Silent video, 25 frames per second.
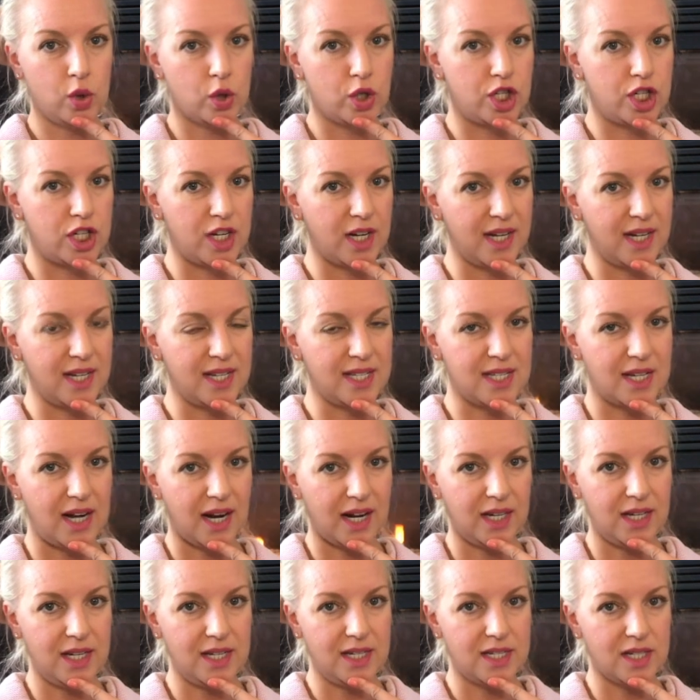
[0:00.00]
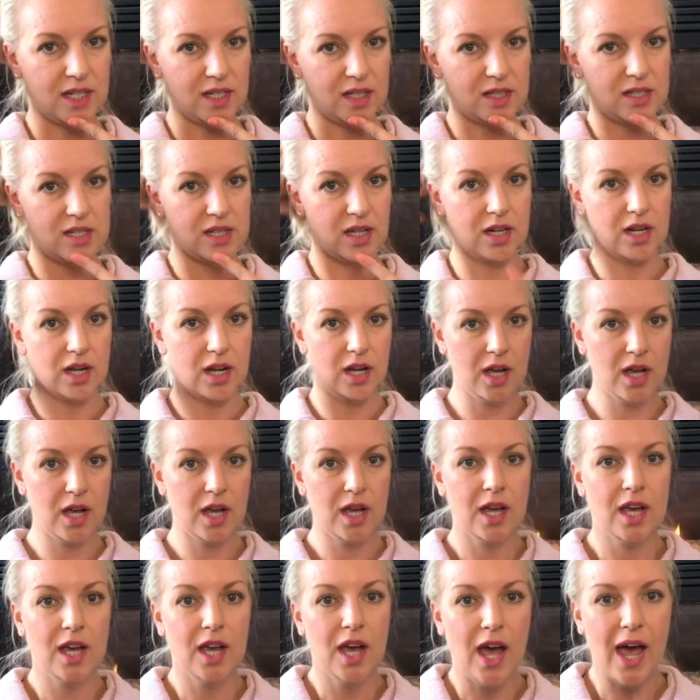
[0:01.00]
your chin is slightly tilted.
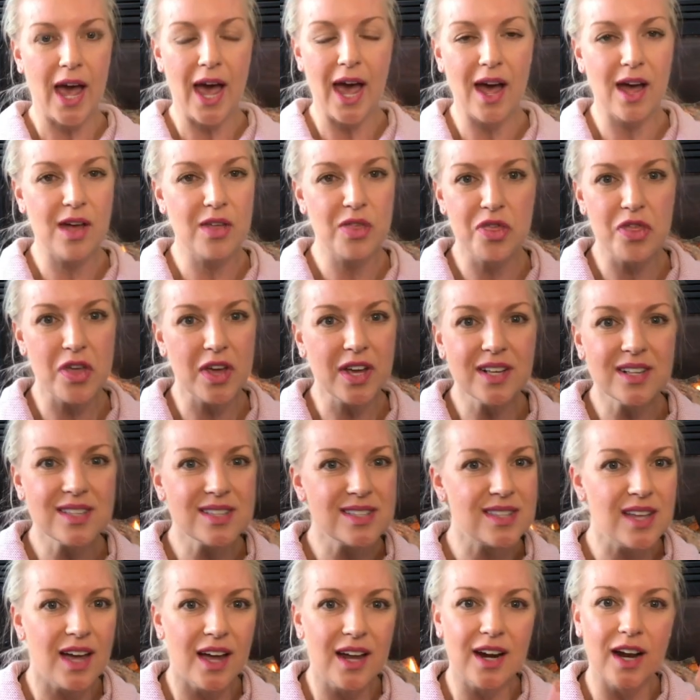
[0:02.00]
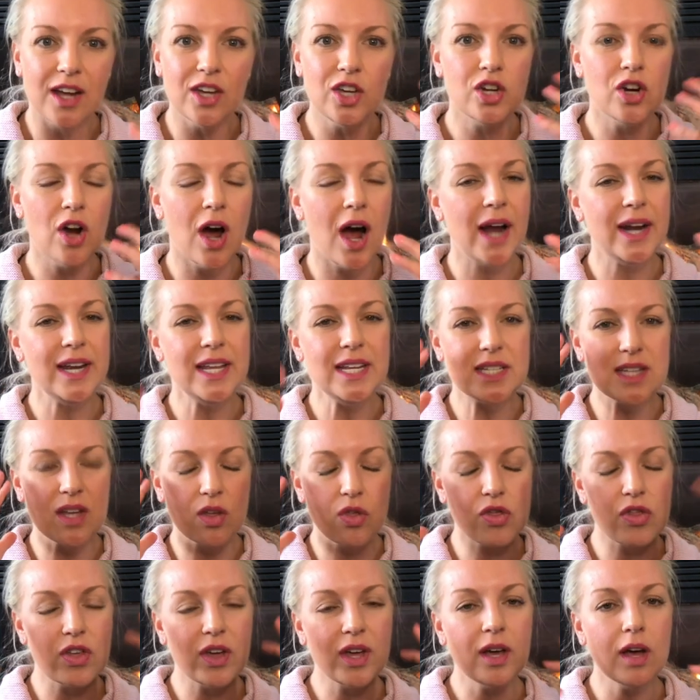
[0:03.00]
Things that, you know, I need to
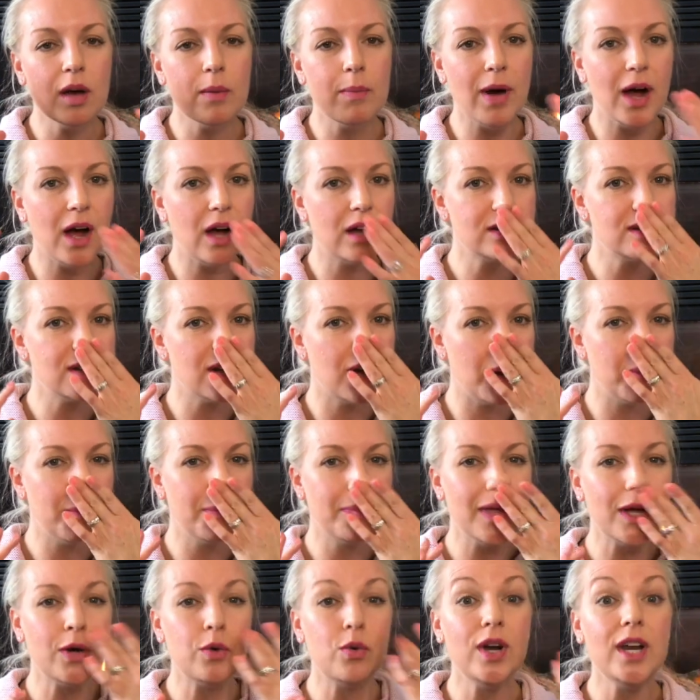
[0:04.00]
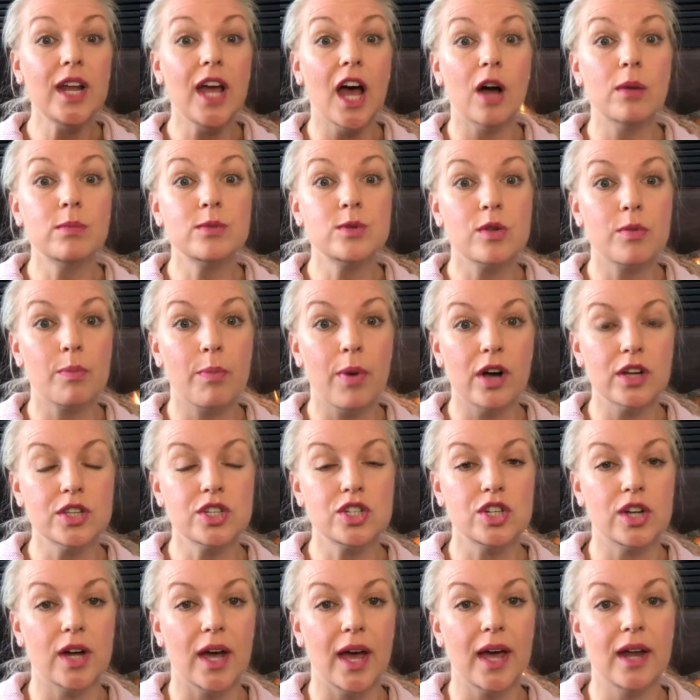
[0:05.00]
think about, that really helps with
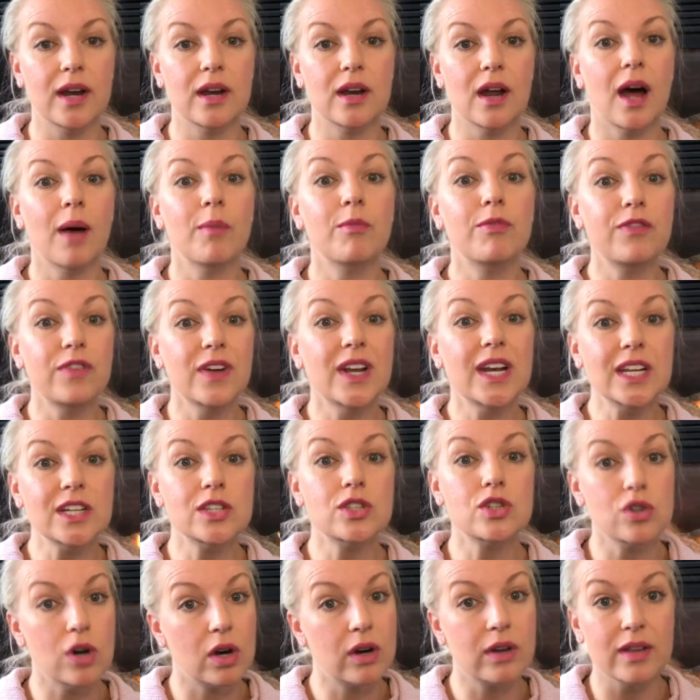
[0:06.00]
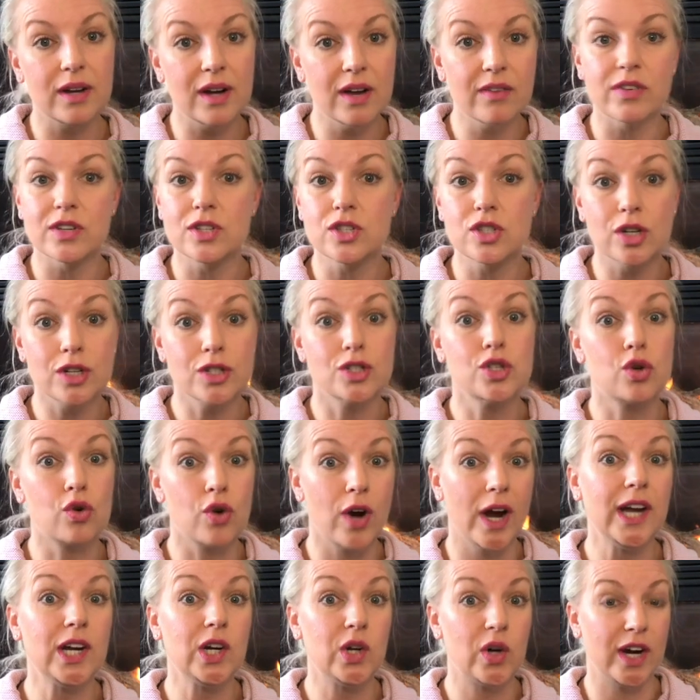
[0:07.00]
posture, and I'm feeling stronger than ever. So it's
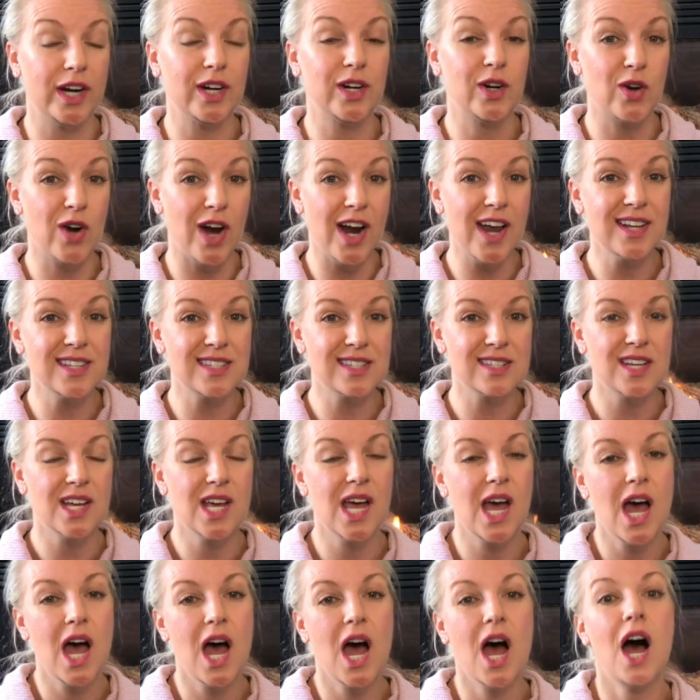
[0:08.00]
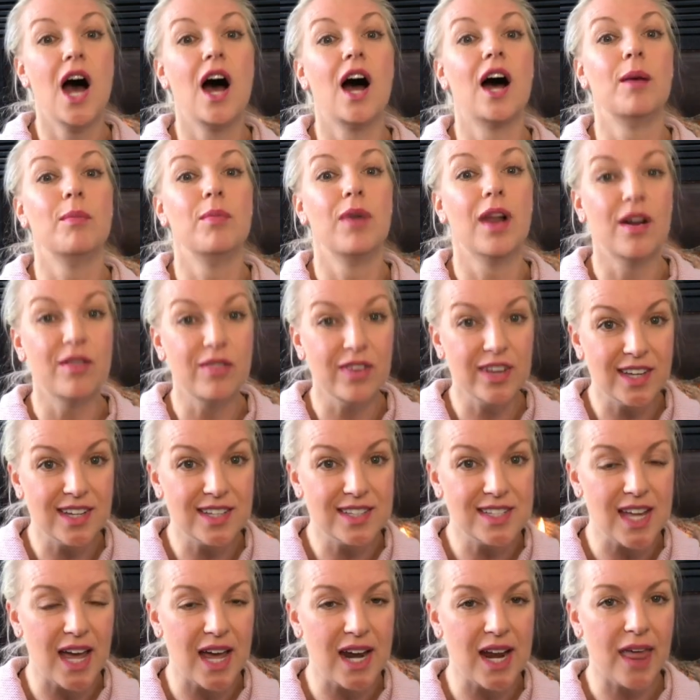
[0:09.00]
great, great, great. I'm loving
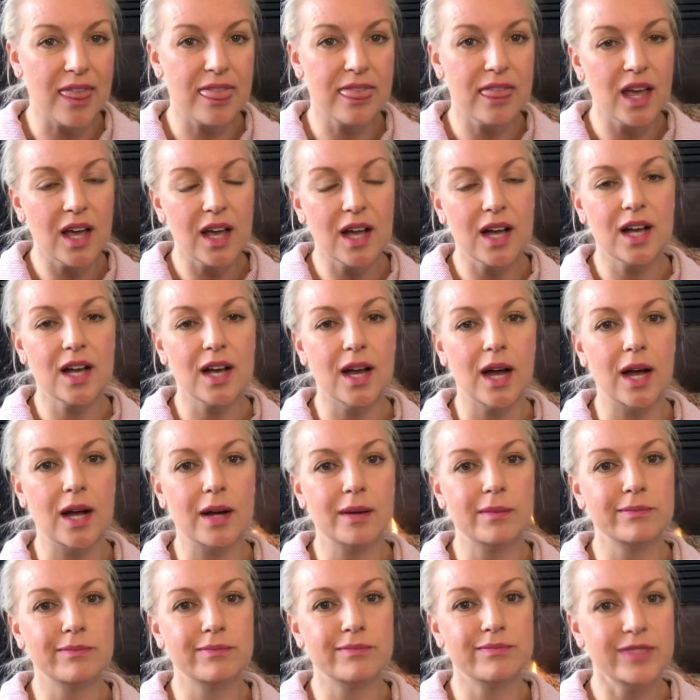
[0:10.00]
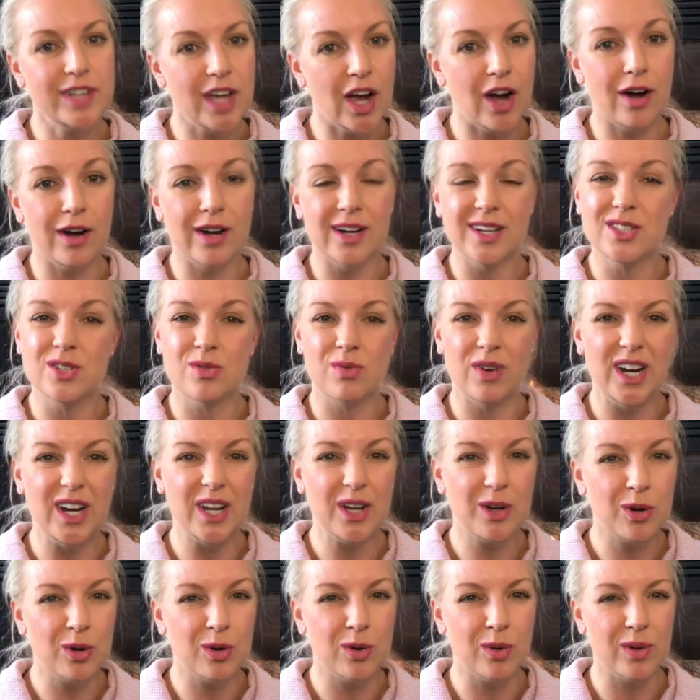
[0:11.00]
it. And I think, yeah, it's
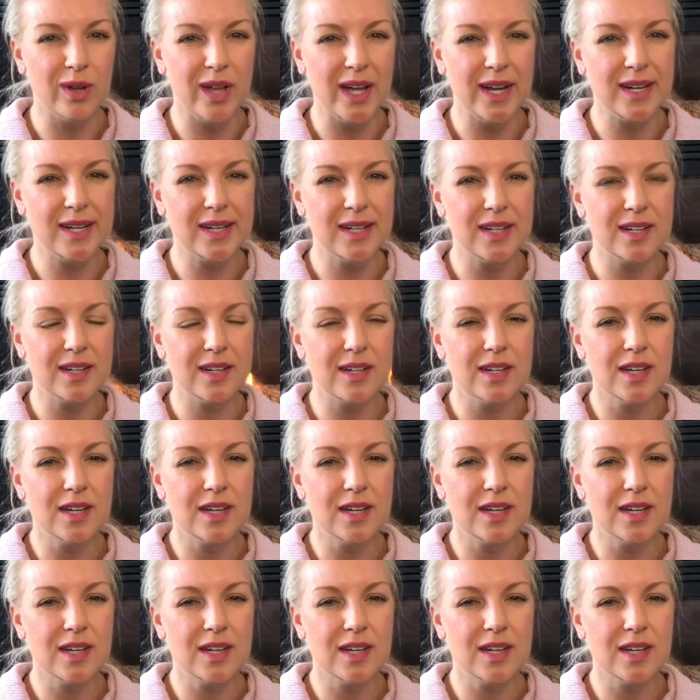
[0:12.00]
really cool. And